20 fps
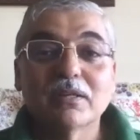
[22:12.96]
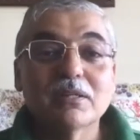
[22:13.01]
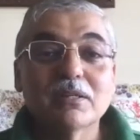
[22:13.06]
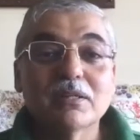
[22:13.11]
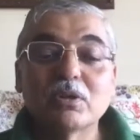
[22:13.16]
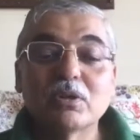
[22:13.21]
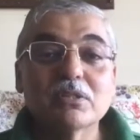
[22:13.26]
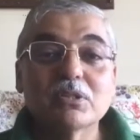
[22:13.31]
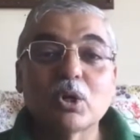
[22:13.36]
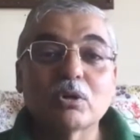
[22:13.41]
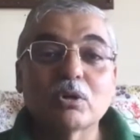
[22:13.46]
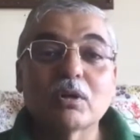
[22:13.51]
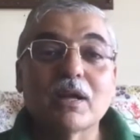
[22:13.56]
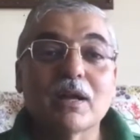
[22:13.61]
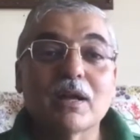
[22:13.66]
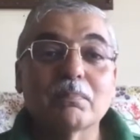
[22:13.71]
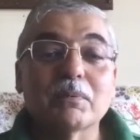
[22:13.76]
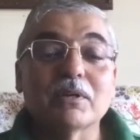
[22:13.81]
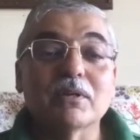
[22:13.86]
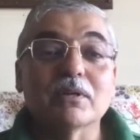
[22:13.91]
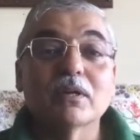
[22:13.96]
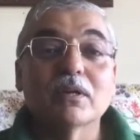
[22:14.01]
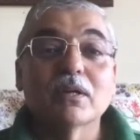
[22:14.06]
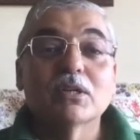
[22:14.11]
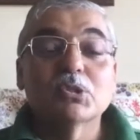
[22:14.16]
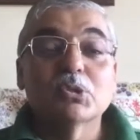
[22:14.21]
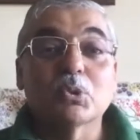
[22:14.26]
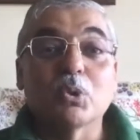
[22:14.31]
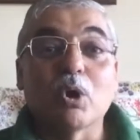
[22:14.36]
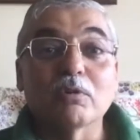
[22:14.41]
It's not going to happen.
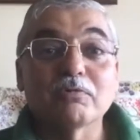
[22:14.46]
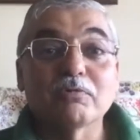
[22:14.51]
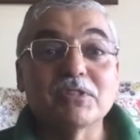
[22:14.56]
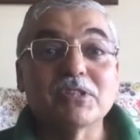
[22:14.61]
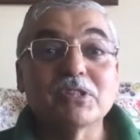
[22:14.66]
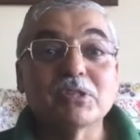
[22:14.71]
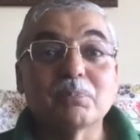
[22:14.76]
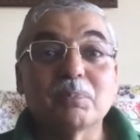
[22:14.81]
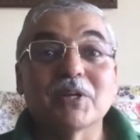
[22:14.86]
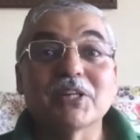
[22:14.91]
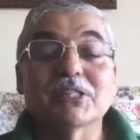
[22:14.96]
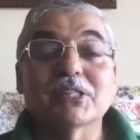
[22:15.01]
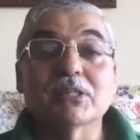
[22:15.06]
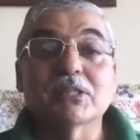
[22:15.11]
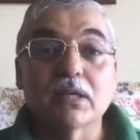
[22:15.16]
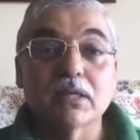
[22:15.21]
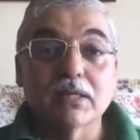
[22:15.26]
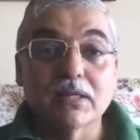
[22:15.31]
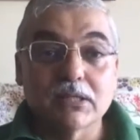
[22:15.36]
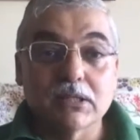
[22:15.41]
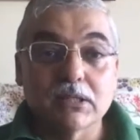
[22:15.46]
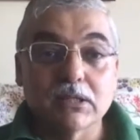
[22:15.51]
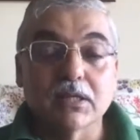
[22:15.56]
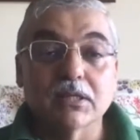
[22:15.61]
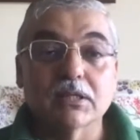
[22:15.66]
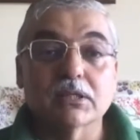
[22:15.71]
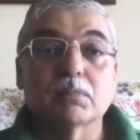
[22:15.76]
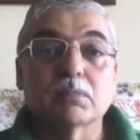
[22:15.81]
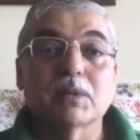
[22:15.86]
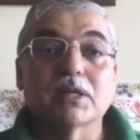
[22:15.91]
So office space, real
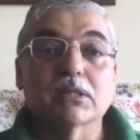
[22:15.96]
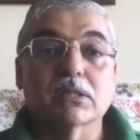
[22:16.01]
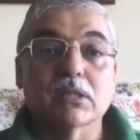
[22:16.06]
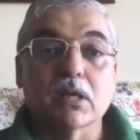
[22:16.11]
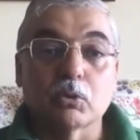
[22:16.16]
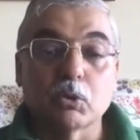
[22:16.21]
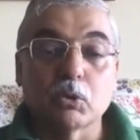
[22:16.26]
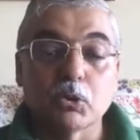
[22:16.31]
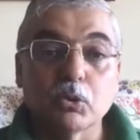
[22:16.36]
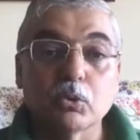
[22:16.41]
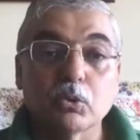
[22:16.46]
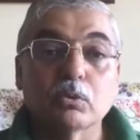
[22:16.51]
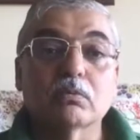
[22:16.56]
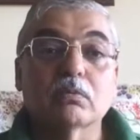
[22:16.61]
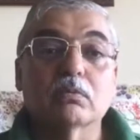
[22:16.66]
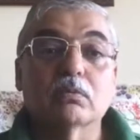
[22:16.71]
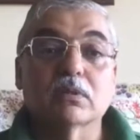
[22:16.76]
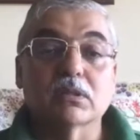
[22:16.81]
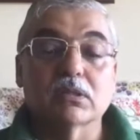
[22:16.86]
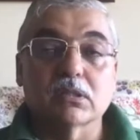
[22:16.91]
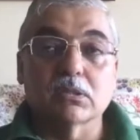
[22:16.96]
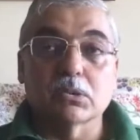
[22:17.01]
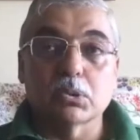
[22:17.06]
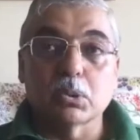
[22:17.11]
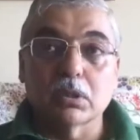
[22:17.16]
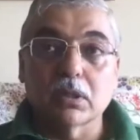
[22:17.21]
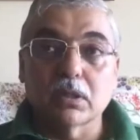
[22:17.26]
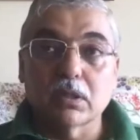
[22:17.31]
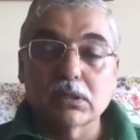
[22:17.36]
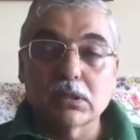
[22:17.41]
estate space, how do you, so
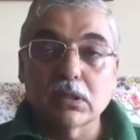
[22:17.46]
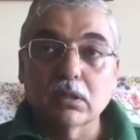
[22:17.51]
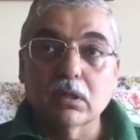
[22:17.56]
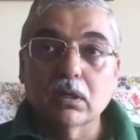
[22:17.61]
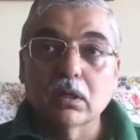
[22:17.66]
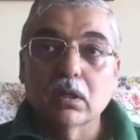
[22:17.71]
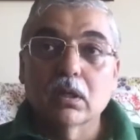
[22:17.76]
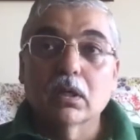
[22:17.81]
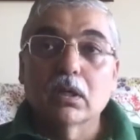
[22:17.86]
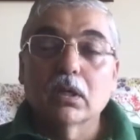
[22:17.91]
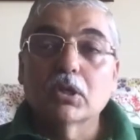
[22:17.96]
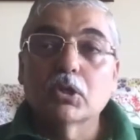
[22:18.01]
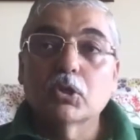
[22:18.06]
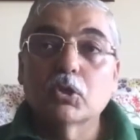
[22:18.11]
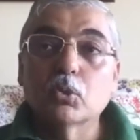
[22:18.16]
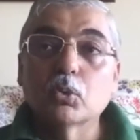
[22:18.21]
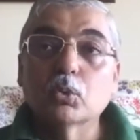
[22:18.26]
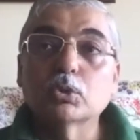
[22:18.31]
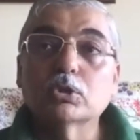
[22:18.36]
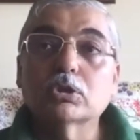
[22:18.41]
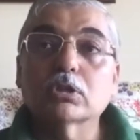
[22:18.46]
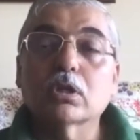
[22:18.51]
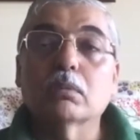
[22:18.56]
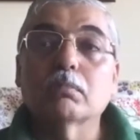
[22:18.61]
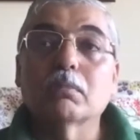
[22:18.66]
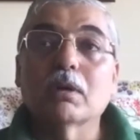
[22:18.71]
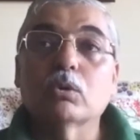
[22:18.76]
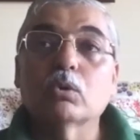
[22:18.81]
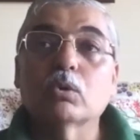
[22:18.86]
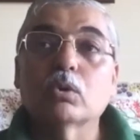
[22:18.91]
there is a huge
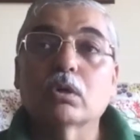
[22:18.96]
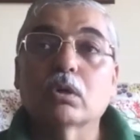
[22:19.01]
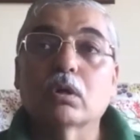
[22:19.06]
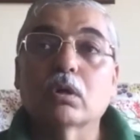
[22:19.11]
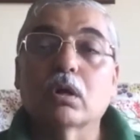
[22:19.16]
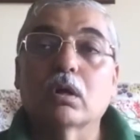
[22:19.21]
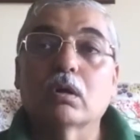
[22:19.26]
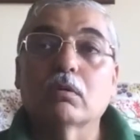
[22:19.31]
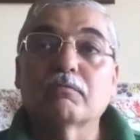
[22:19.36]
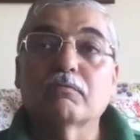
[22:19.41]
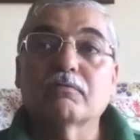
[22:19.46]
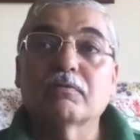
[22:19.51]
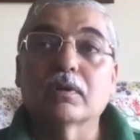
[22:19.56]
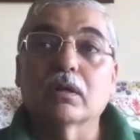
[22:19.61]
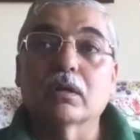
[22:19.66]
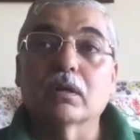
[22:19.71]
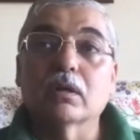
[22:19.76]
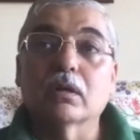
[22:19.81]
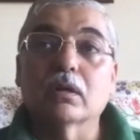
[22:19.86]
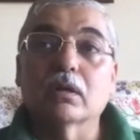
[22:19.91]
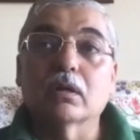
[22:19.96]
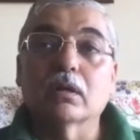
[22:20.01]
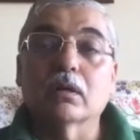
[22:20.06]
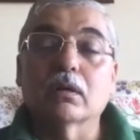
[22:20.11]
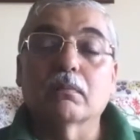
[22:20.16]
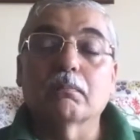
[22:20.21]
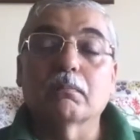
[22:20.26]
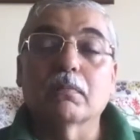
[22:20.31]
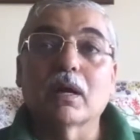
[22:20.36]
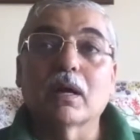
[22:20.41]
amount of,
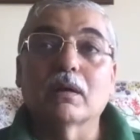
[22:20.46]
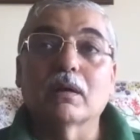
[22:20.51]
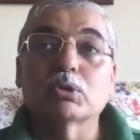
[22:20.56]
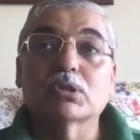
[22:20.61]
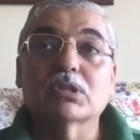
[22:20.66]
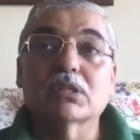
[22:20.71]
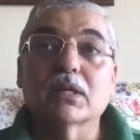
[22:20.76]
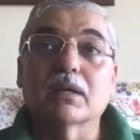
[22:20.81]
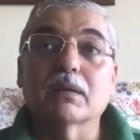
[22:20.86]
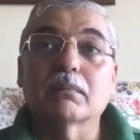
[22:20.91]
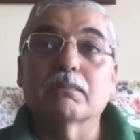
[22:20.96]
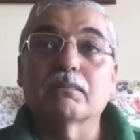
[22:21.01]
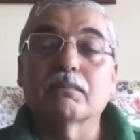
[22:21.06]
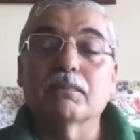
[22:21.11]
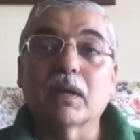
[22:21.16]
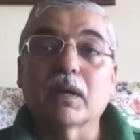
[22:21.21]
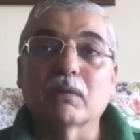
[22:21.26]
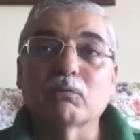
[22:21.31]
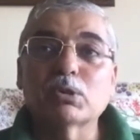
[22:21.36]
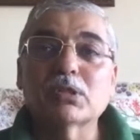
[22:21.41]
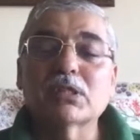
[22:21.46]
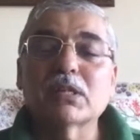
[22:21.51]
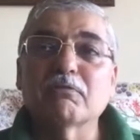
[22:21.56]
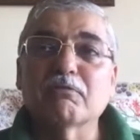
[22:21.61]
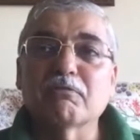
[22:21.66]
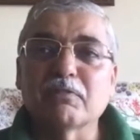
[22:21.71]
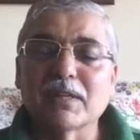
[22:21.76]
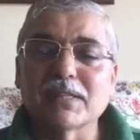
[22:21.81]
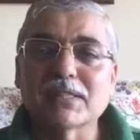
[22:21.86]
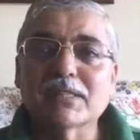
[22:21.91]
I wouldn't say
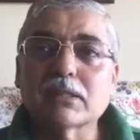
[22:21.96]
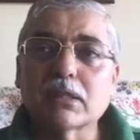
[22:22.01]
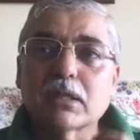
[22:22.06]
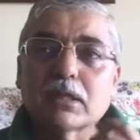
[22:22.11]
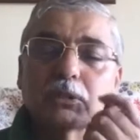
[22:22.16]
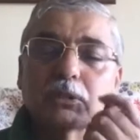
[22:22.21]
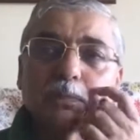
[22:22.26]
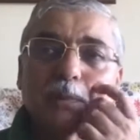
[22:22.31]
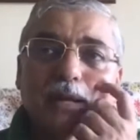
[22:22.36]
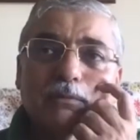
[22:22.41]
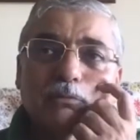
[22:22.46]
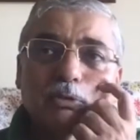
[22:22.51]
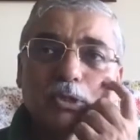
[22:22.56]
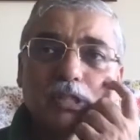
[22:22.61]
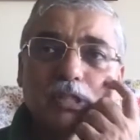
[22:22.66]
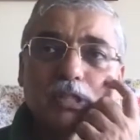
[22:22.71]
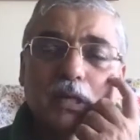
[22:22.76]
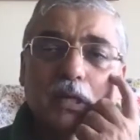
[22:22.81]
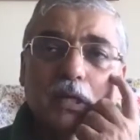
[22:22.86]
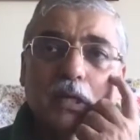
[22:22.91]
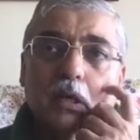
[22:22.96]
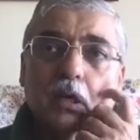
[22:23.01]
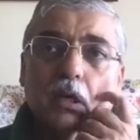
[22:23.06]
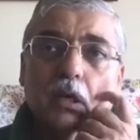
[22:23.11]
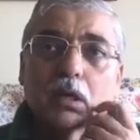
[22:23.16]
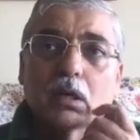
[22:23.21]
wastage, but I would say